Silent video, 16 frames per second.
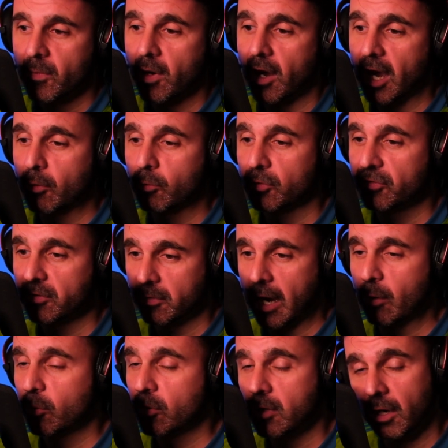I will
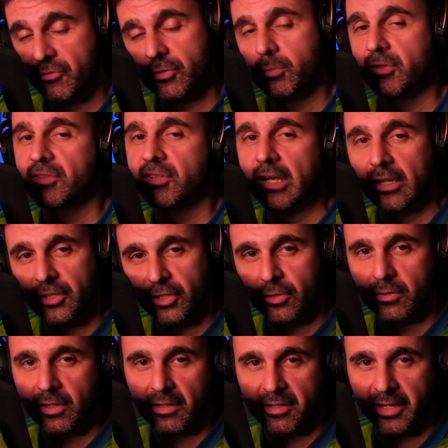I will comfortably tell
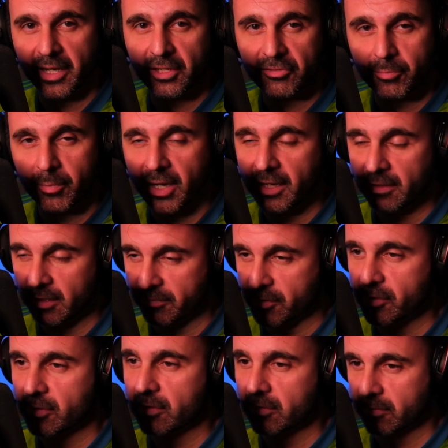you at the end of my 11
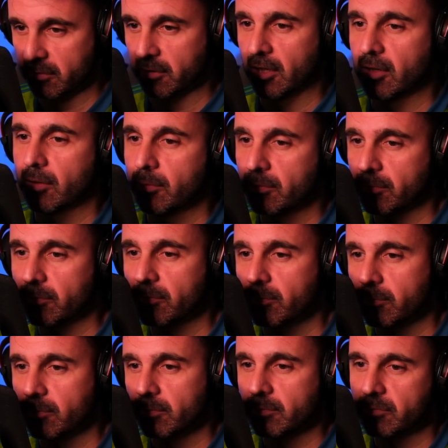year um,
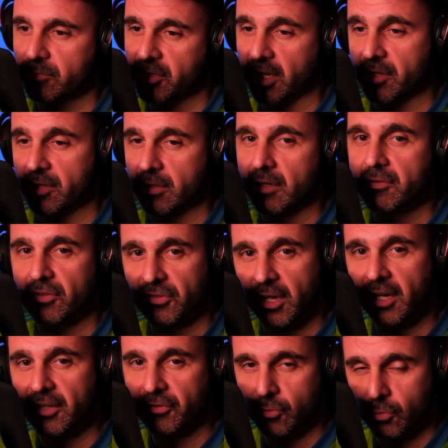tenure at this
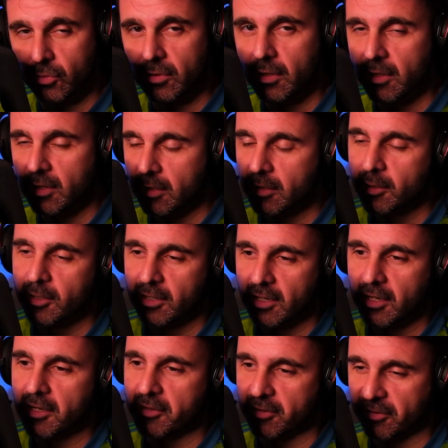high school,
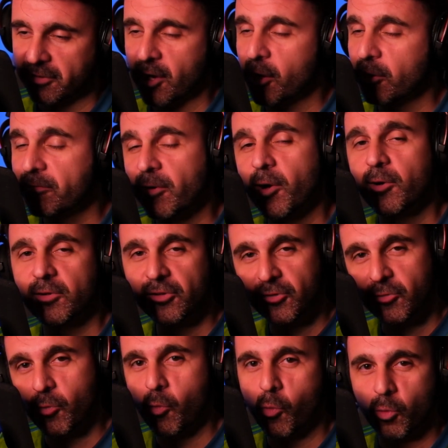the cell
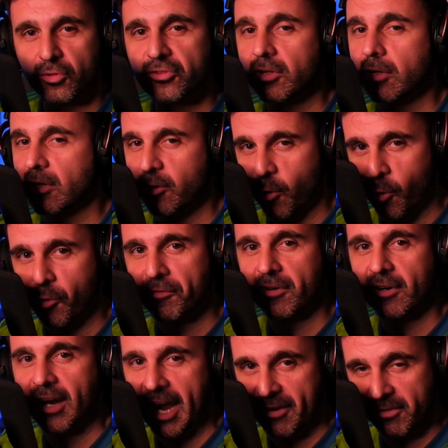phones took
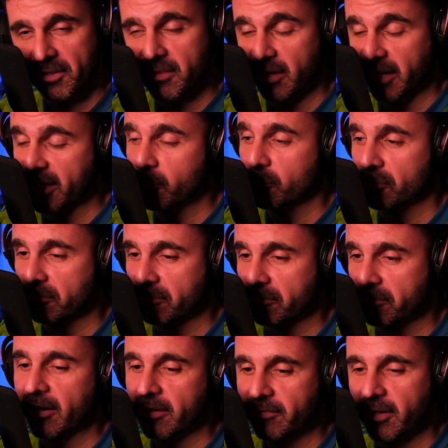over everything and it was
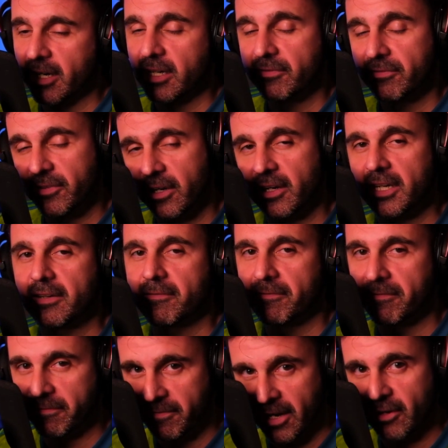very, very, very,
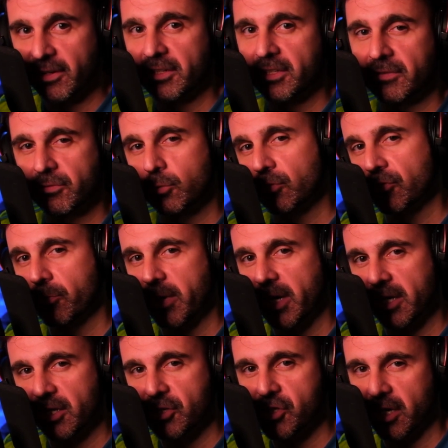very difficult to
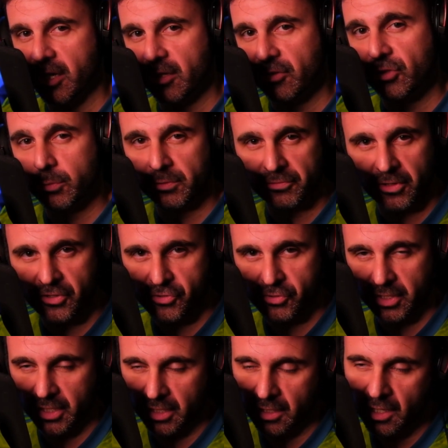manage and super
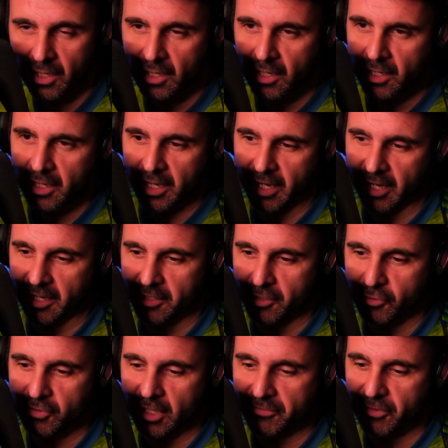frustrating. And
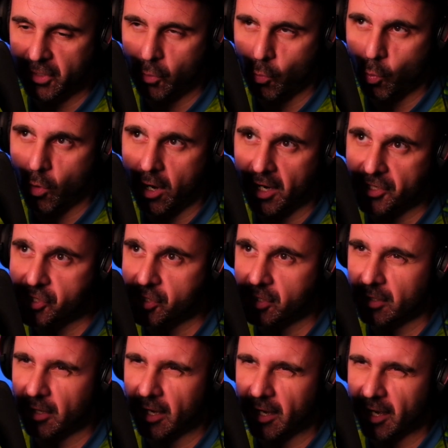you definitely watch
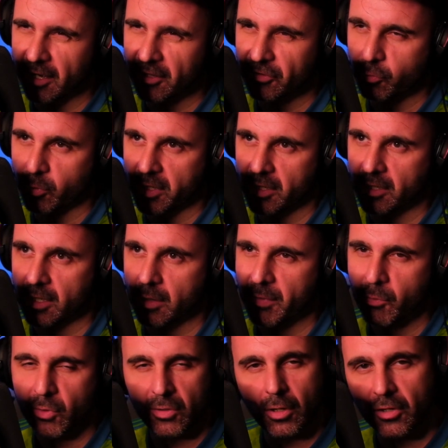as we, I
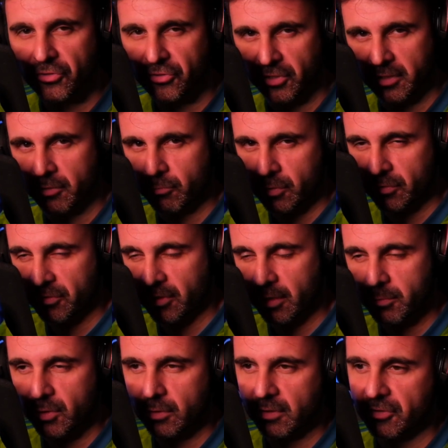mean, we're all seeing it real
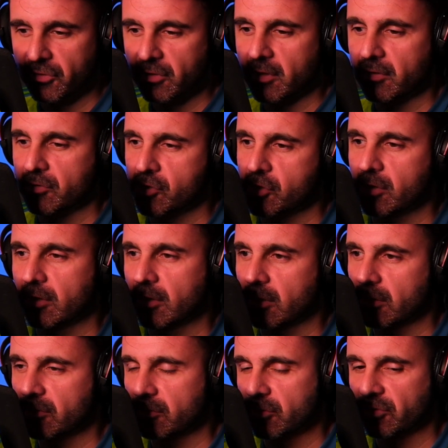time, you know, as
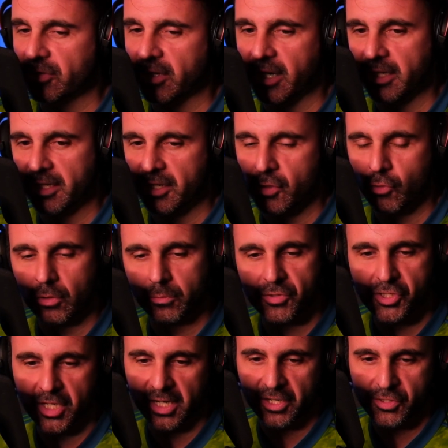uh, society and norms
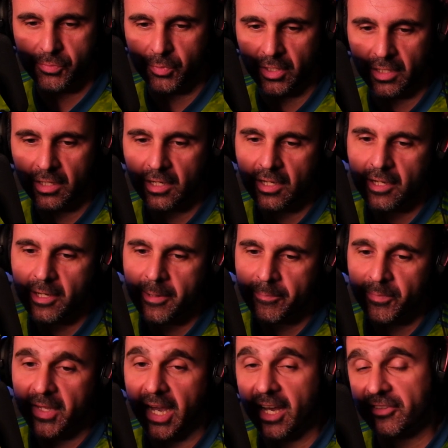change. But
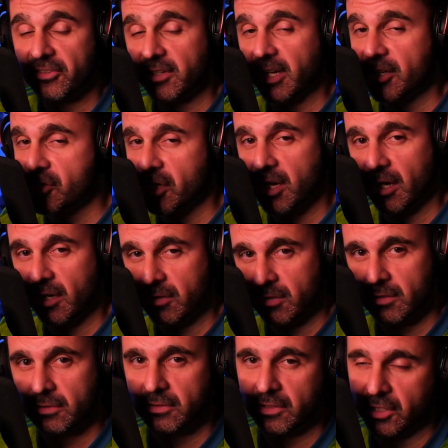as an
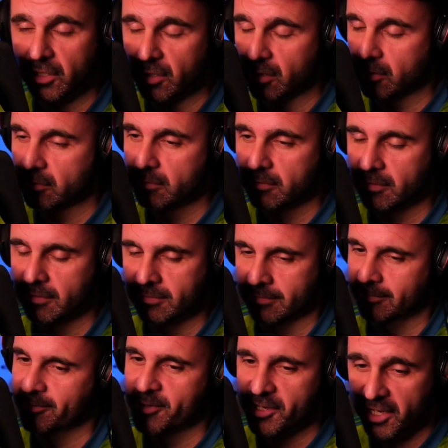educator, you know,
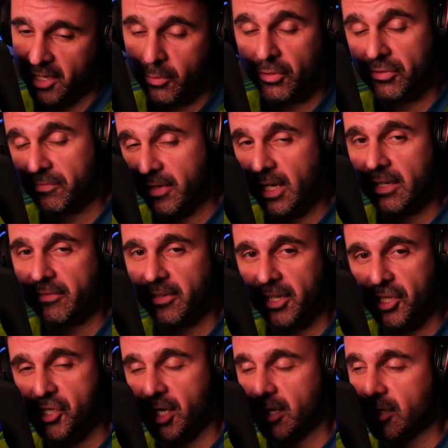it was very,
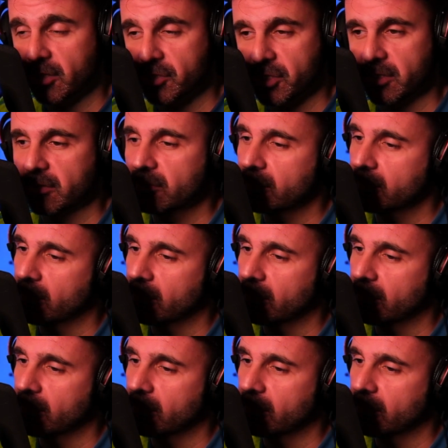very challenging.